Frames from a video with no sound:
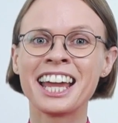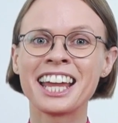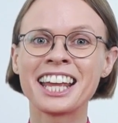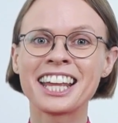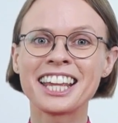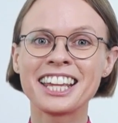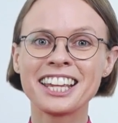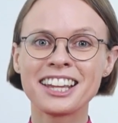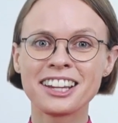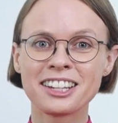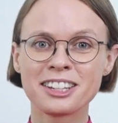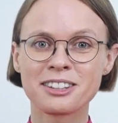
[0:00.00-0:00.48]

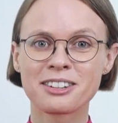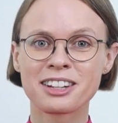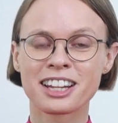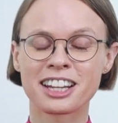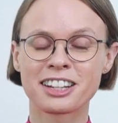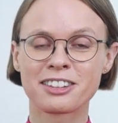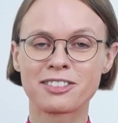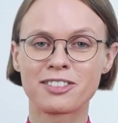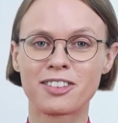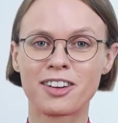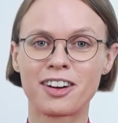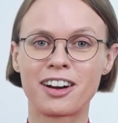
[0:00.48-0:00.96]
Here you
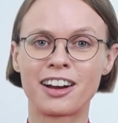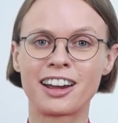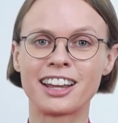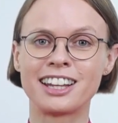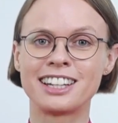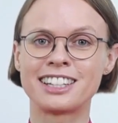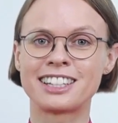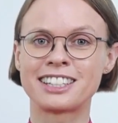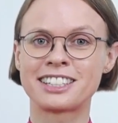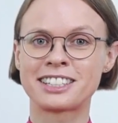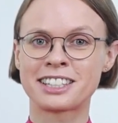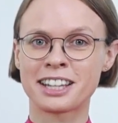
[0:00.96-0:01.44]
can
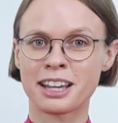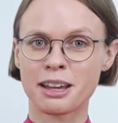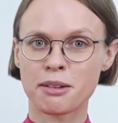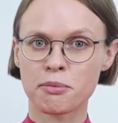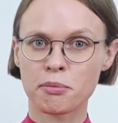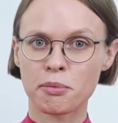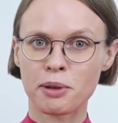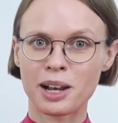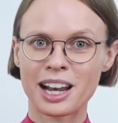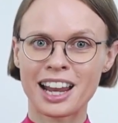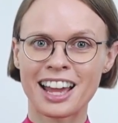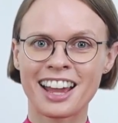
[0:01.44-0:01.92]
find
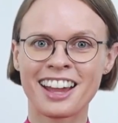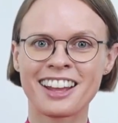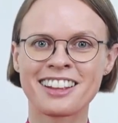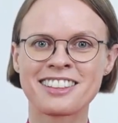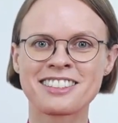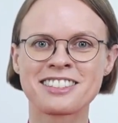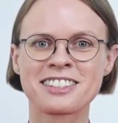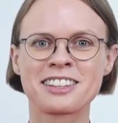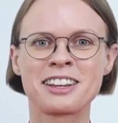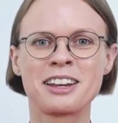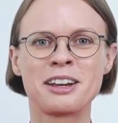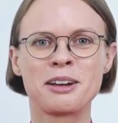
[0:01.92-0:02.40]

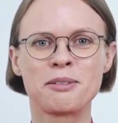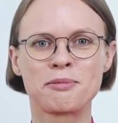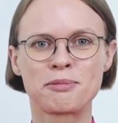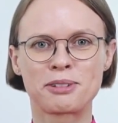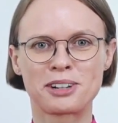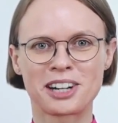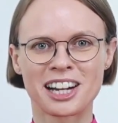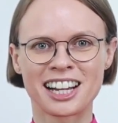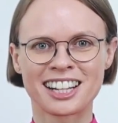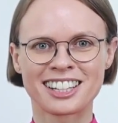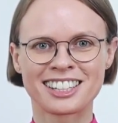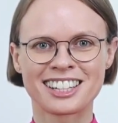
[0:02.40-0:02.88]
templates,
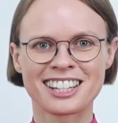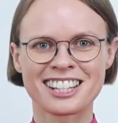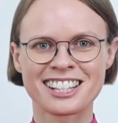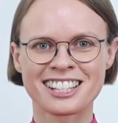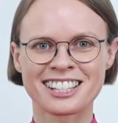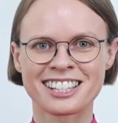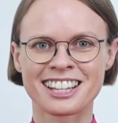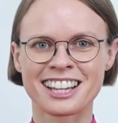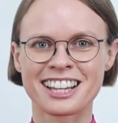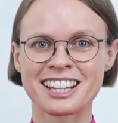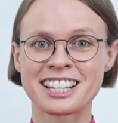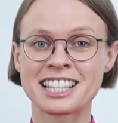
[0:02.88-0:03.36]

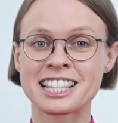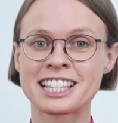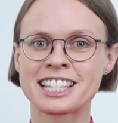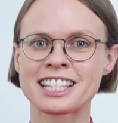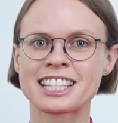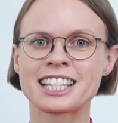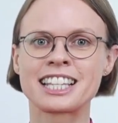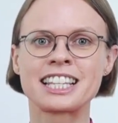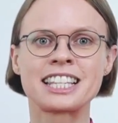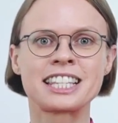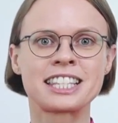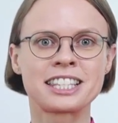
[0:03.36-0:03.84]
practice
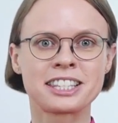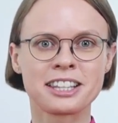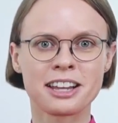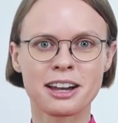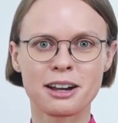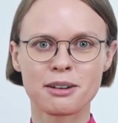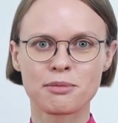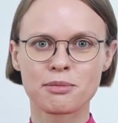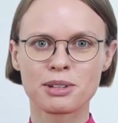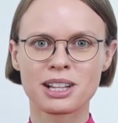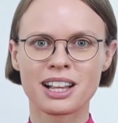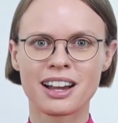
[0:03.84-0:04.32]
tests,
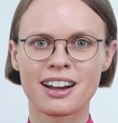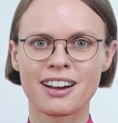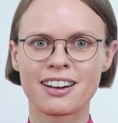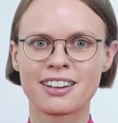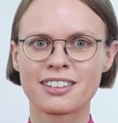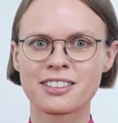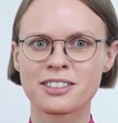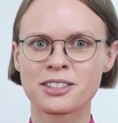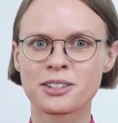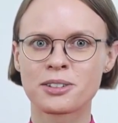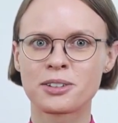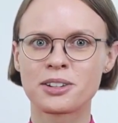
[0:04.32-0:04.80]
sample
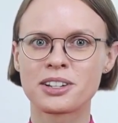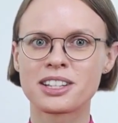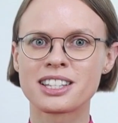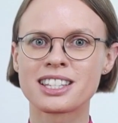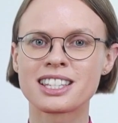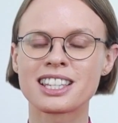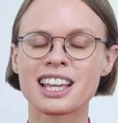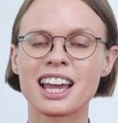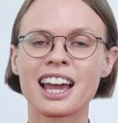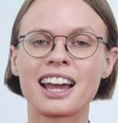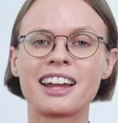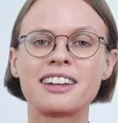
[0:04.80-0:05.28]

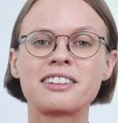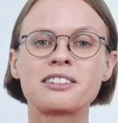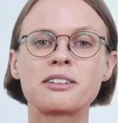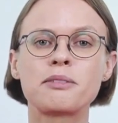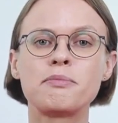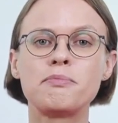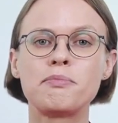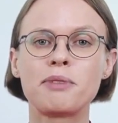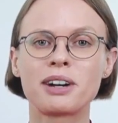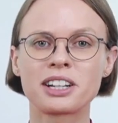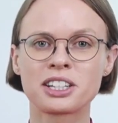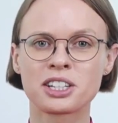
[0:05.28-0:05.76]
answers,
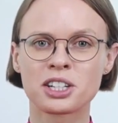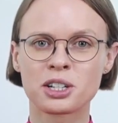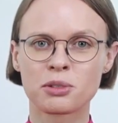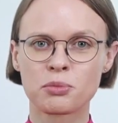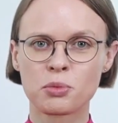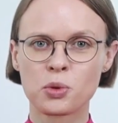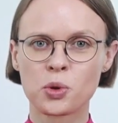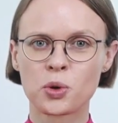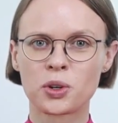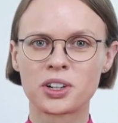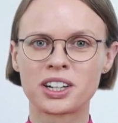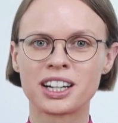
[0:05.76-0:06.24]
and much
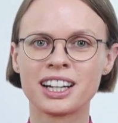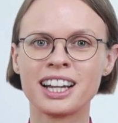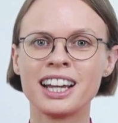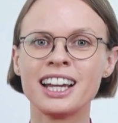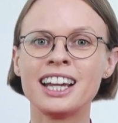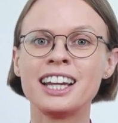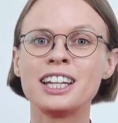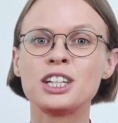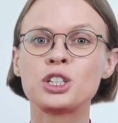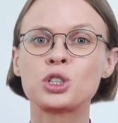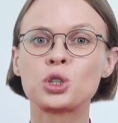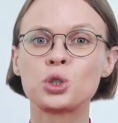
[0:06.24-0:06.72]
more
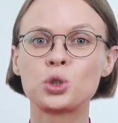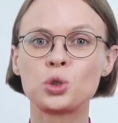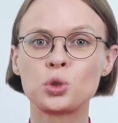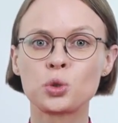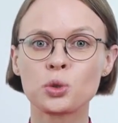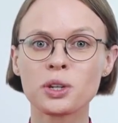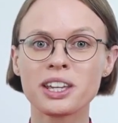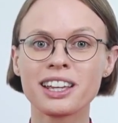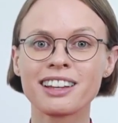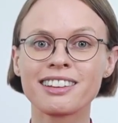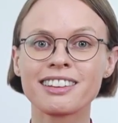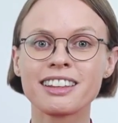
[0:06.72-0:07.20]
to
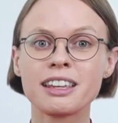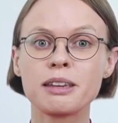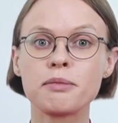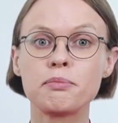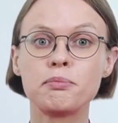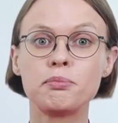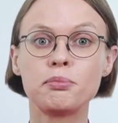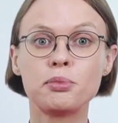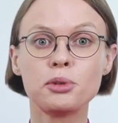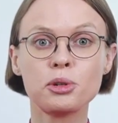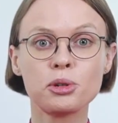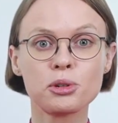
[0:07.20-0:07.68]
really
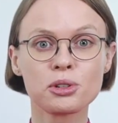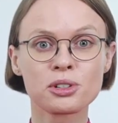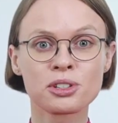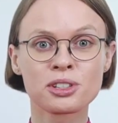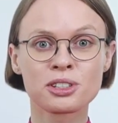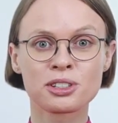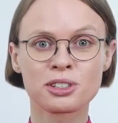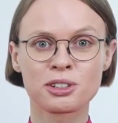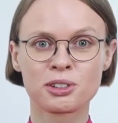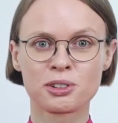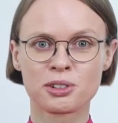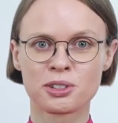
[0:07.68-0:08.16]

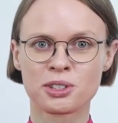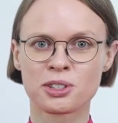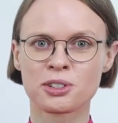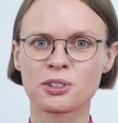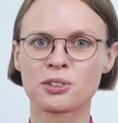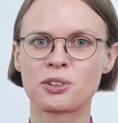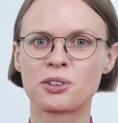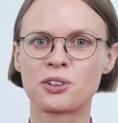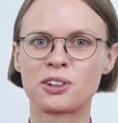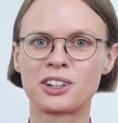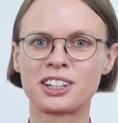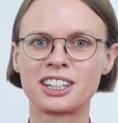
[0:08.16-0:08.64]
boost your
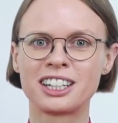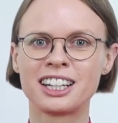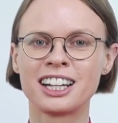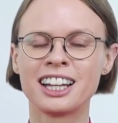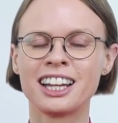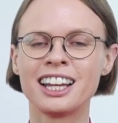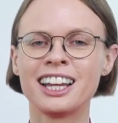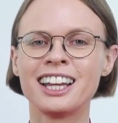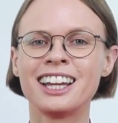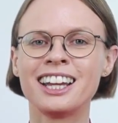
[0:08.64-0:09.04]
score.